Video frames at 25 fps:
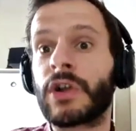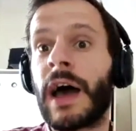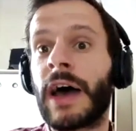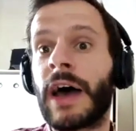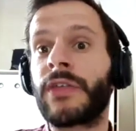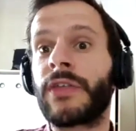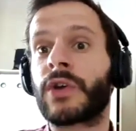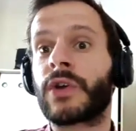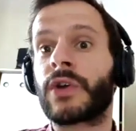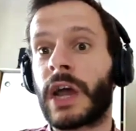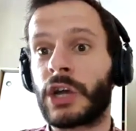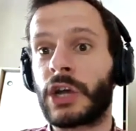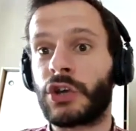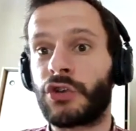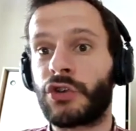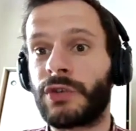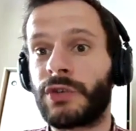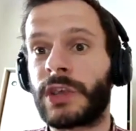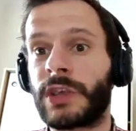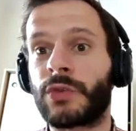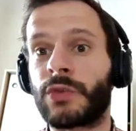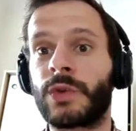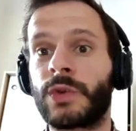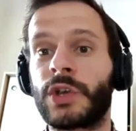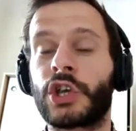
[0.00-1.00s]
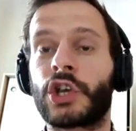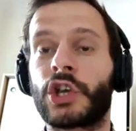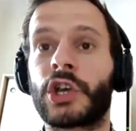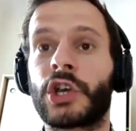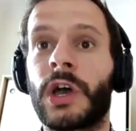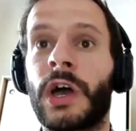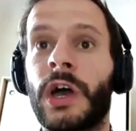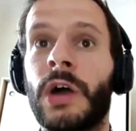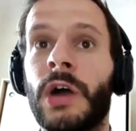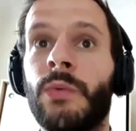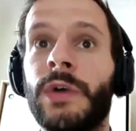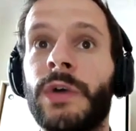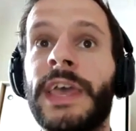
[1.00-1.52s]
other countries, which
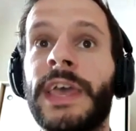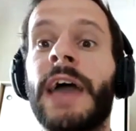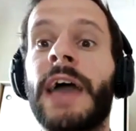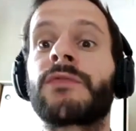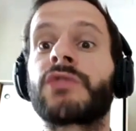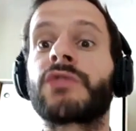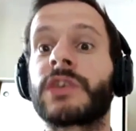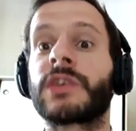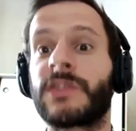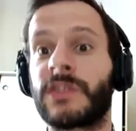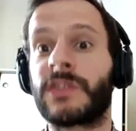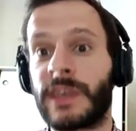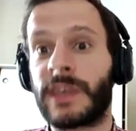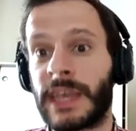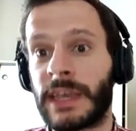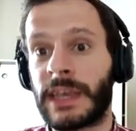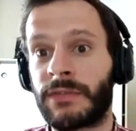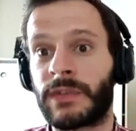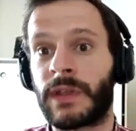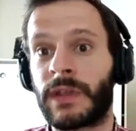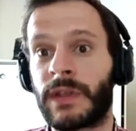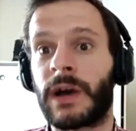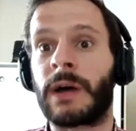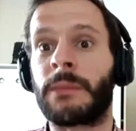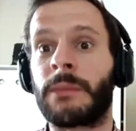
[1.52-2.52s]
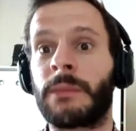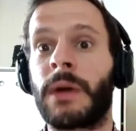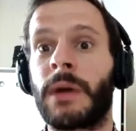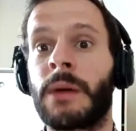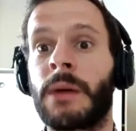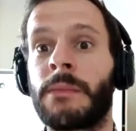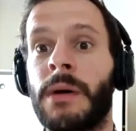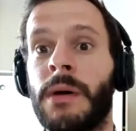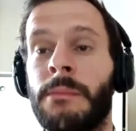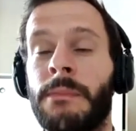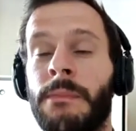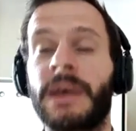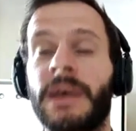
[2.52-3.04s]
we have received
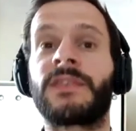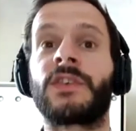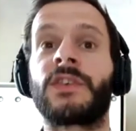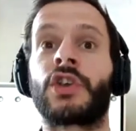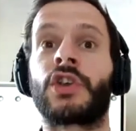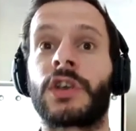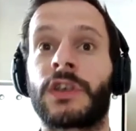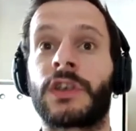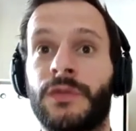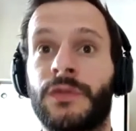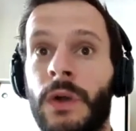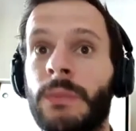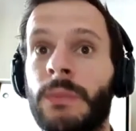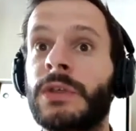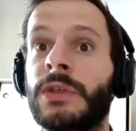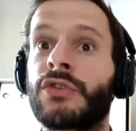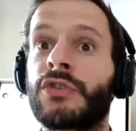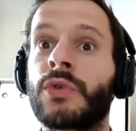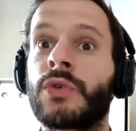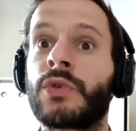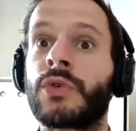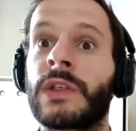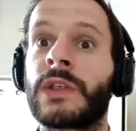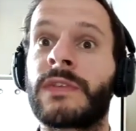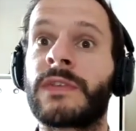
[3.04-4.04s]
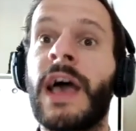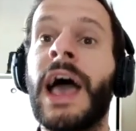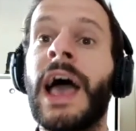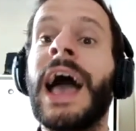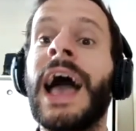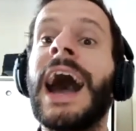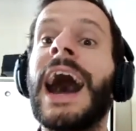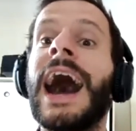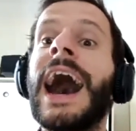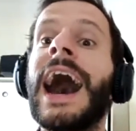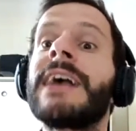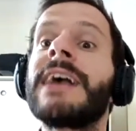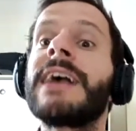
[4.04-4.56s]
messages from the students,
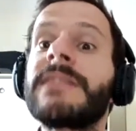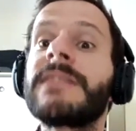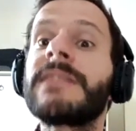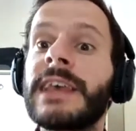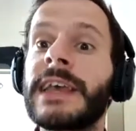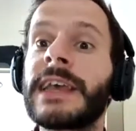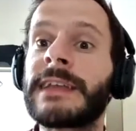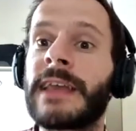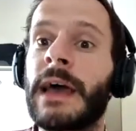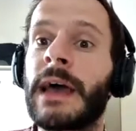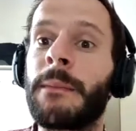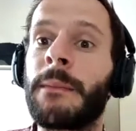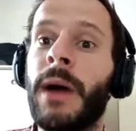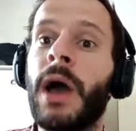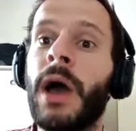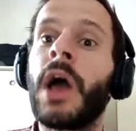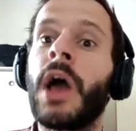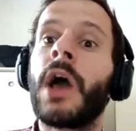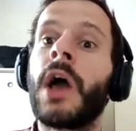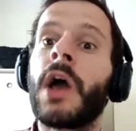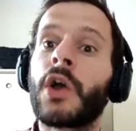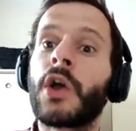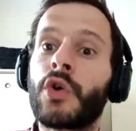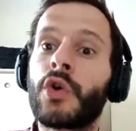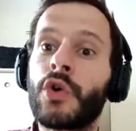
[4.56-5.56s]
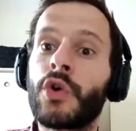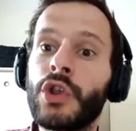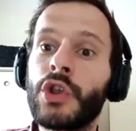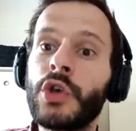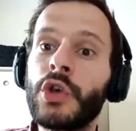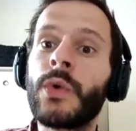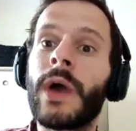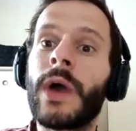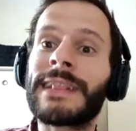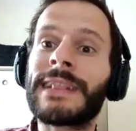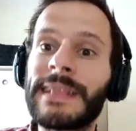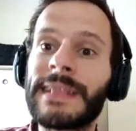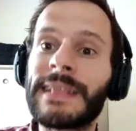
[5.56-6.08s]
asking them, could
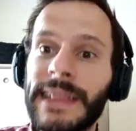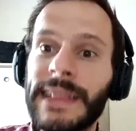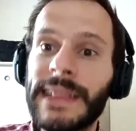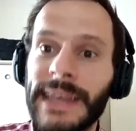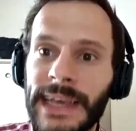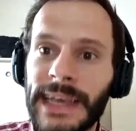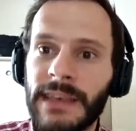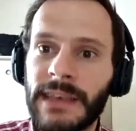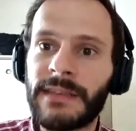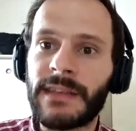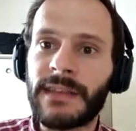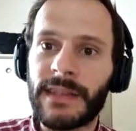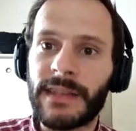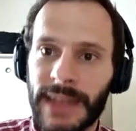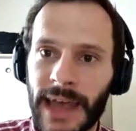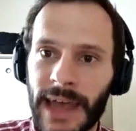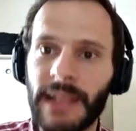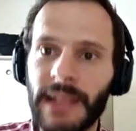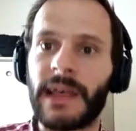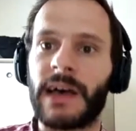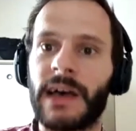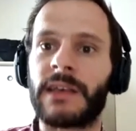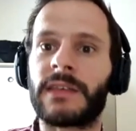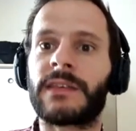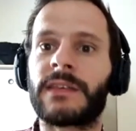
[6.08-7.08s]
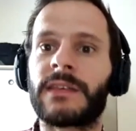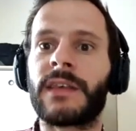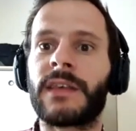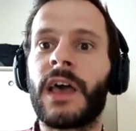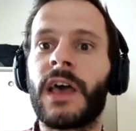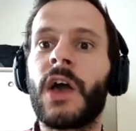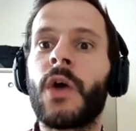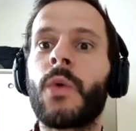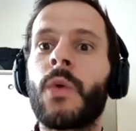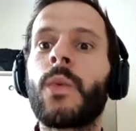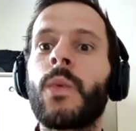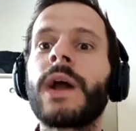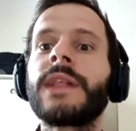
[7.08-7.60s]
you at least tell us
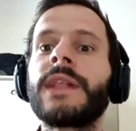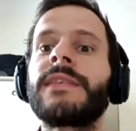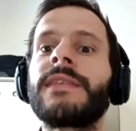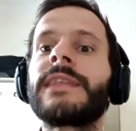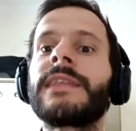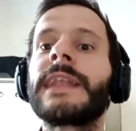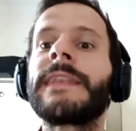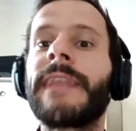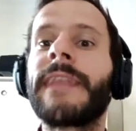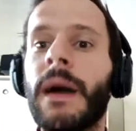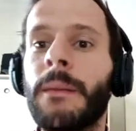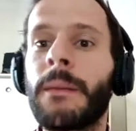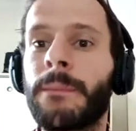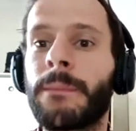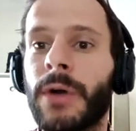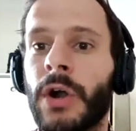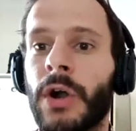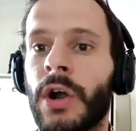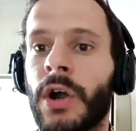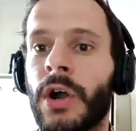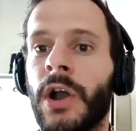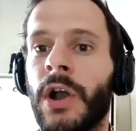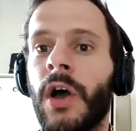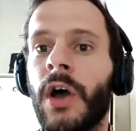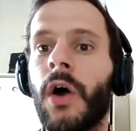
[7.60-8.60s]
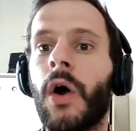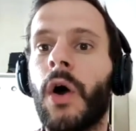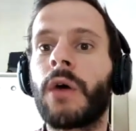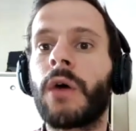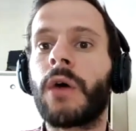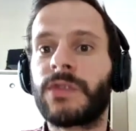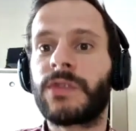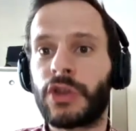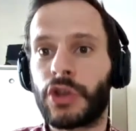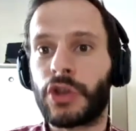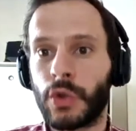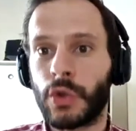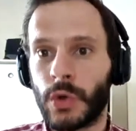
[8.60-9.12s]
what's the number of
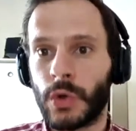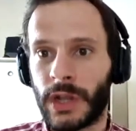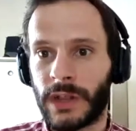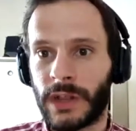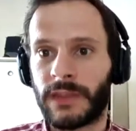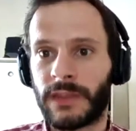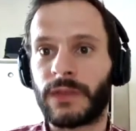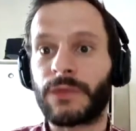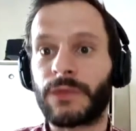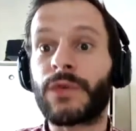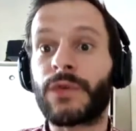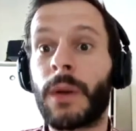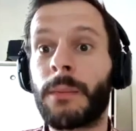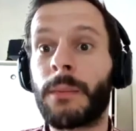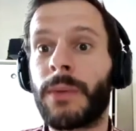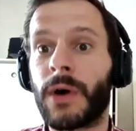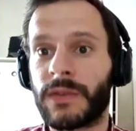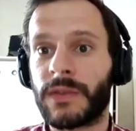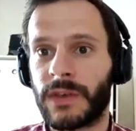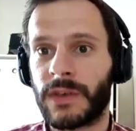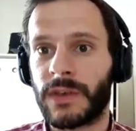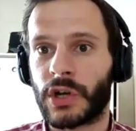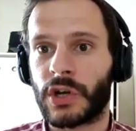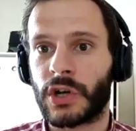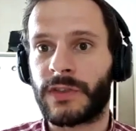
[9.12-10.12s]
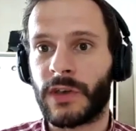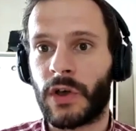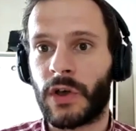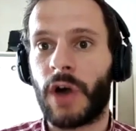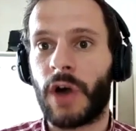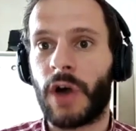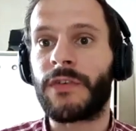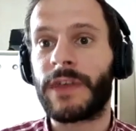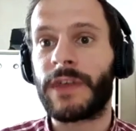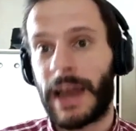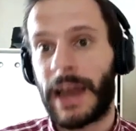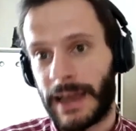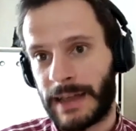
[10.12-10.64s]
students from Bosnia and
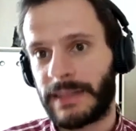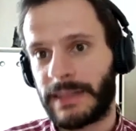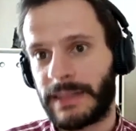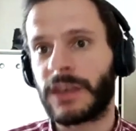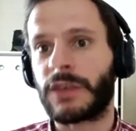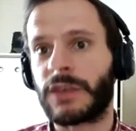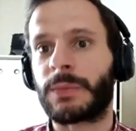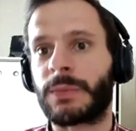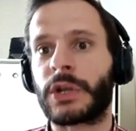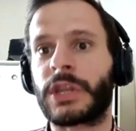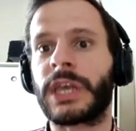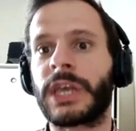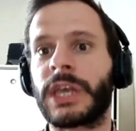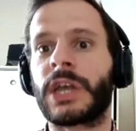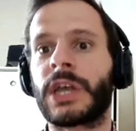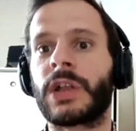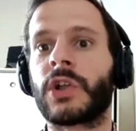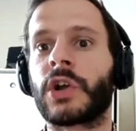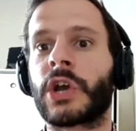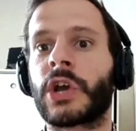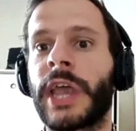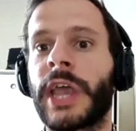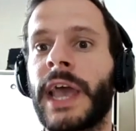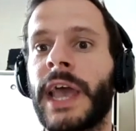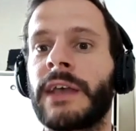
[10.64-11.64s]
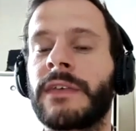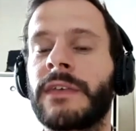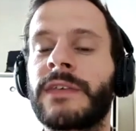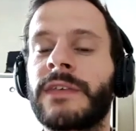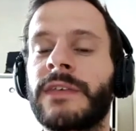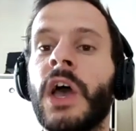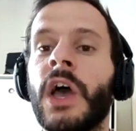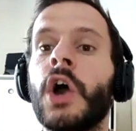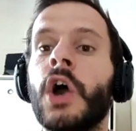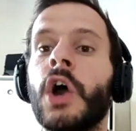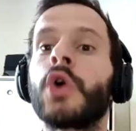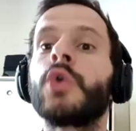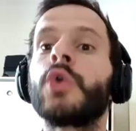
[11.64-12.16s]
Herzegovina in this particular case
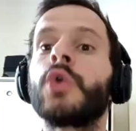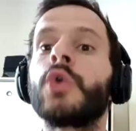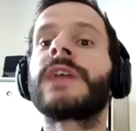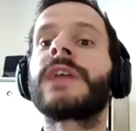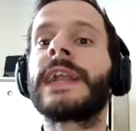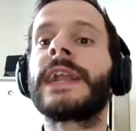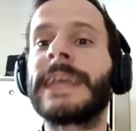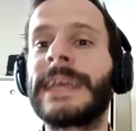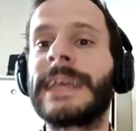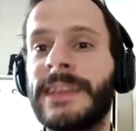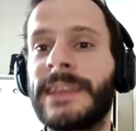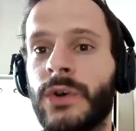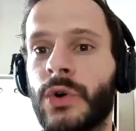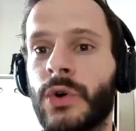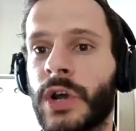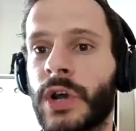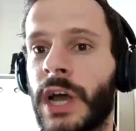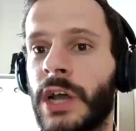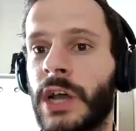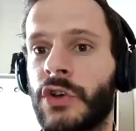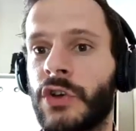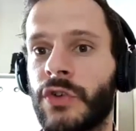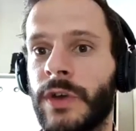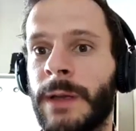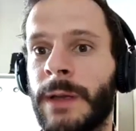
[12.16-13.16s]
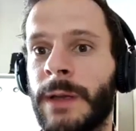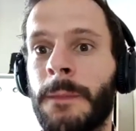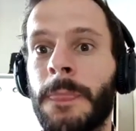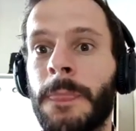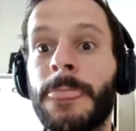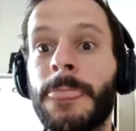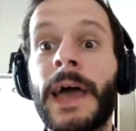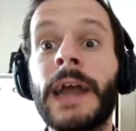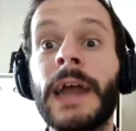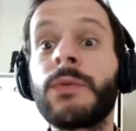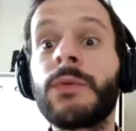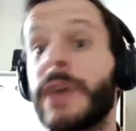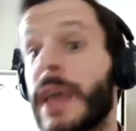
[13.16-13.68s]
who study in your country?
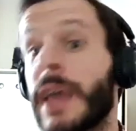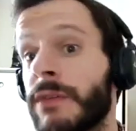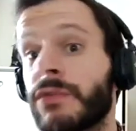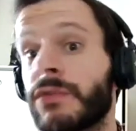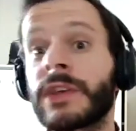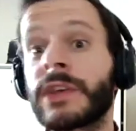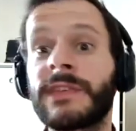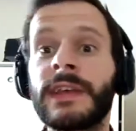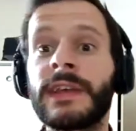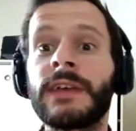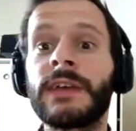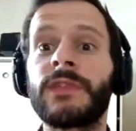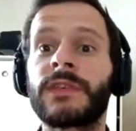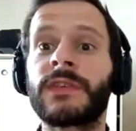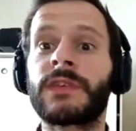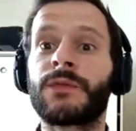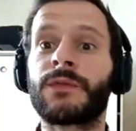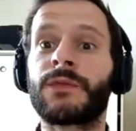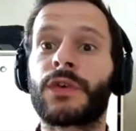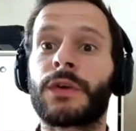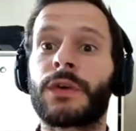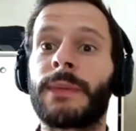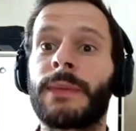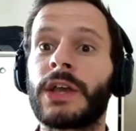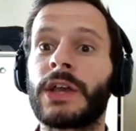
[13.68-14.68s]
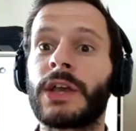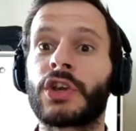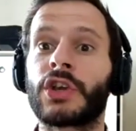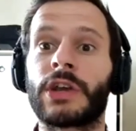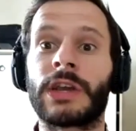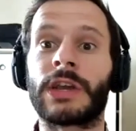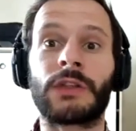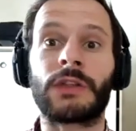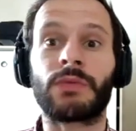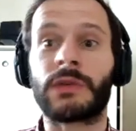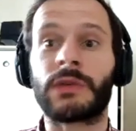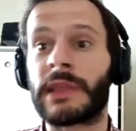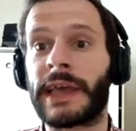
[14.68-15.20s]
And we have received this information.
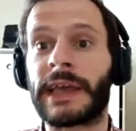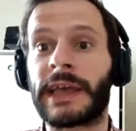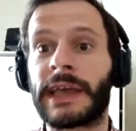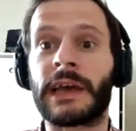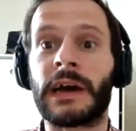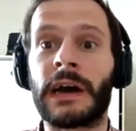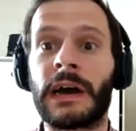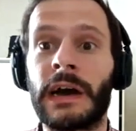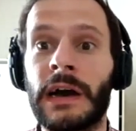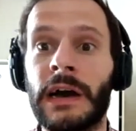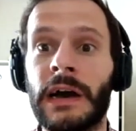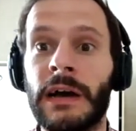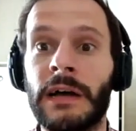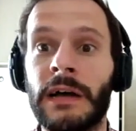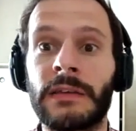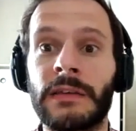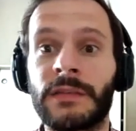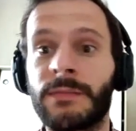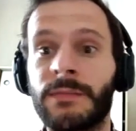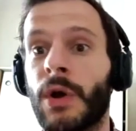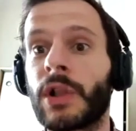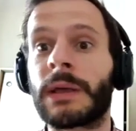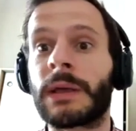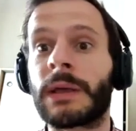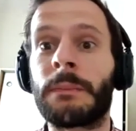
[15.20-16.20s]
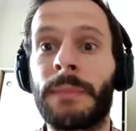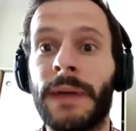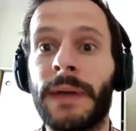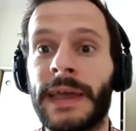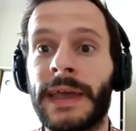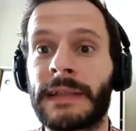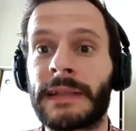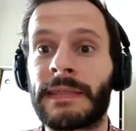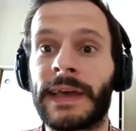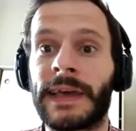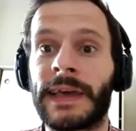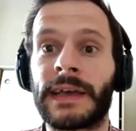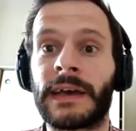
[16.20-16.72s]
It was like a small
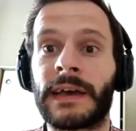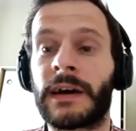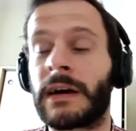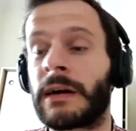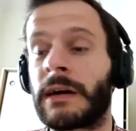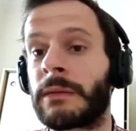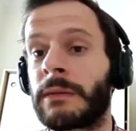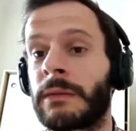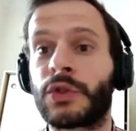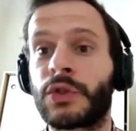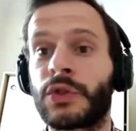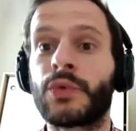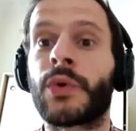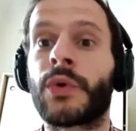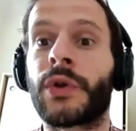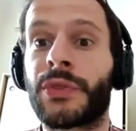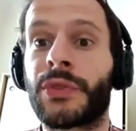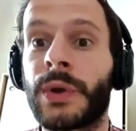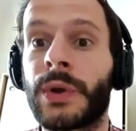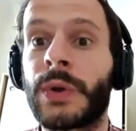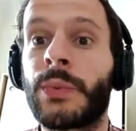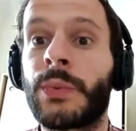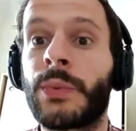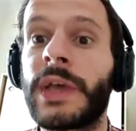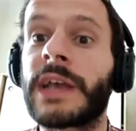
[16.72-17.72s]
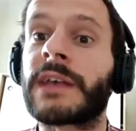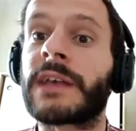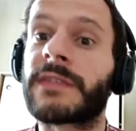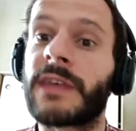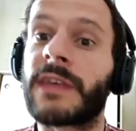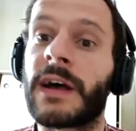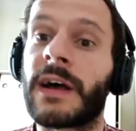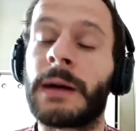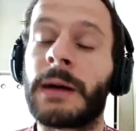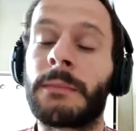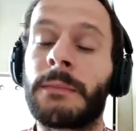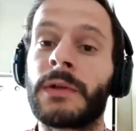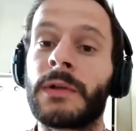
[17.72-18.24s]
campaign, like 2 or 3 weeks
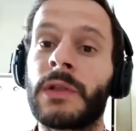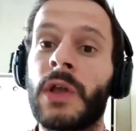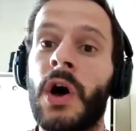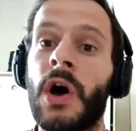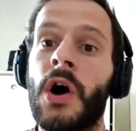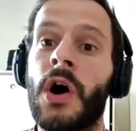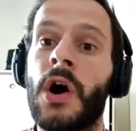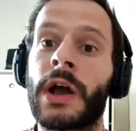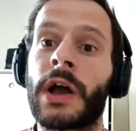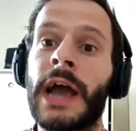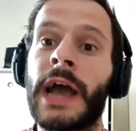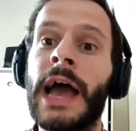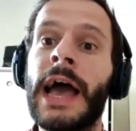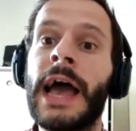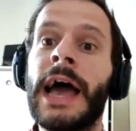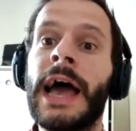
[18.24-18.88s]
long.